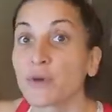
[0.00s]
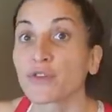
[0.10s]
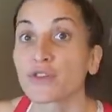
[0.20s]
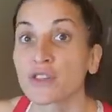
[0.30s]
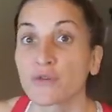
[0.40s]
But
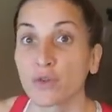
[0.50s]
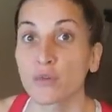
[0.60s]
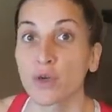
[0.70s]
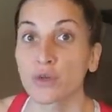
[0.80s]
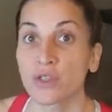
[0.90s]
first and
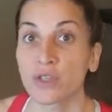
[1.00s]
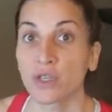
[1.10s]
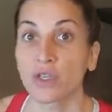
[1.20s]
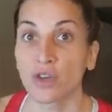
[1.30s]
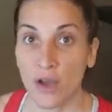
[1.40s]
foremost,
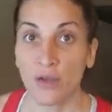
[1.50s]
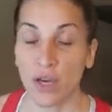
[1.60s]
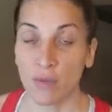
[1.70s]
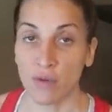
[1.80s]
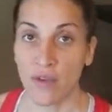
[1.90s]
your
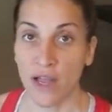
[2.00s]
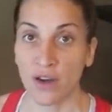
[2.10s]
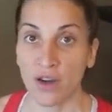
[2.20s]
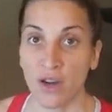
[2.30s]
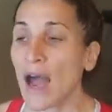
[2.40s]
healthcare
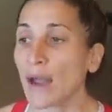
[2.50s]
provider.